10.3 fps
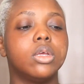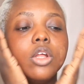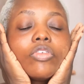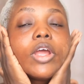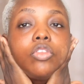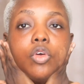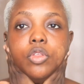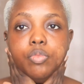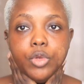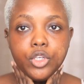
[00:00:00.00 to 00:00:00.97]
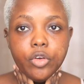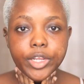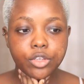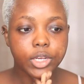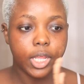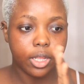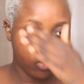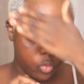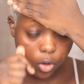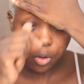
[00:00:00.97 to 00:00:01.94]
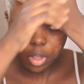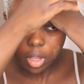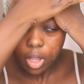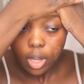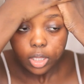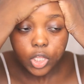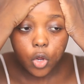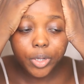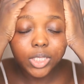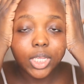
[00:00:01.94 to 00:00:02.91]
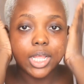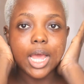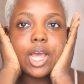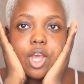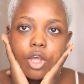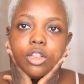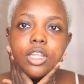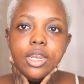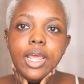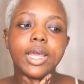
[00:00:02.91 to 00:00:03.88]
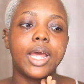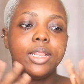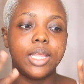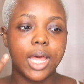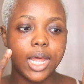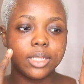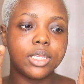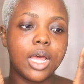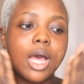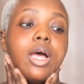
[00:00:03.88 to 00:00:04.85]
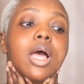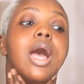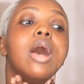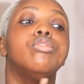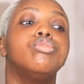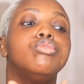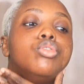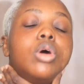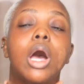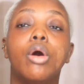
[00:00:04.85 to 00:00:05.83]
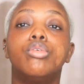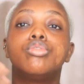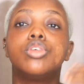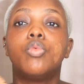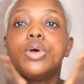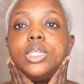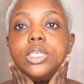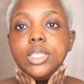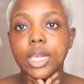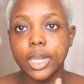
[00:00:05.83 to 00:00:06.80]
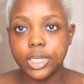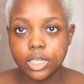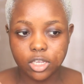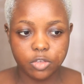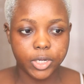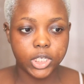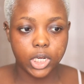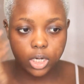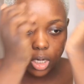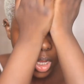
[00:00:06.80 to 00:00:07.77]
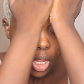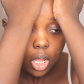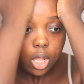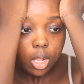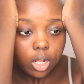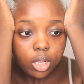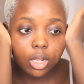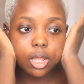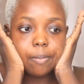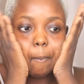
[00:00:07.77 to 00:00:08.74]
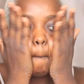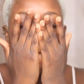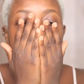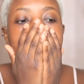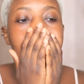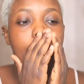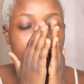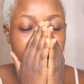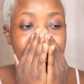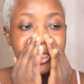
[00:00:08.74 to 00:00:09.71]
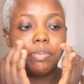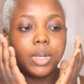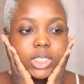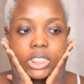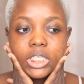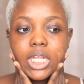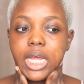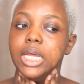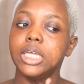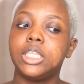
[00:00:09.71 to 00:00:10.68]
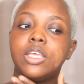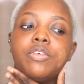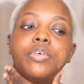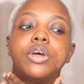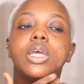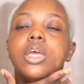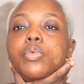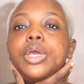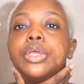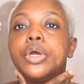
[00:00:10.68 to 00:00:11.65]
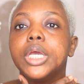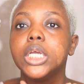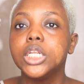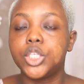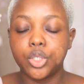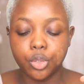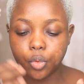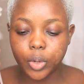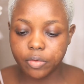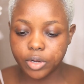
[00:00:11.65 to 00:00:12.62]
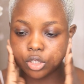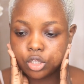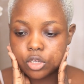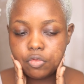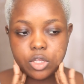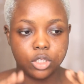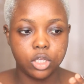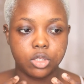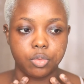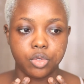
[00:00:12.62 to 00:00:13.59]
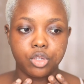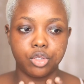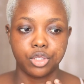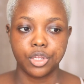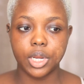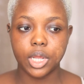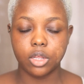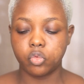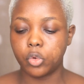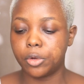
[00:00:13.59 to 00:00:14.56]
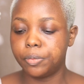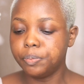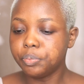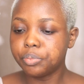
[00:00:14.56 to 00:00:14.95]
And try to always moisturize your neck as well. They always say that the neck and the hands are how you know how old someone is, ladies especially, that those are the places that give away your age. So whatever you do to your face, you're supposed to do to your neck as well.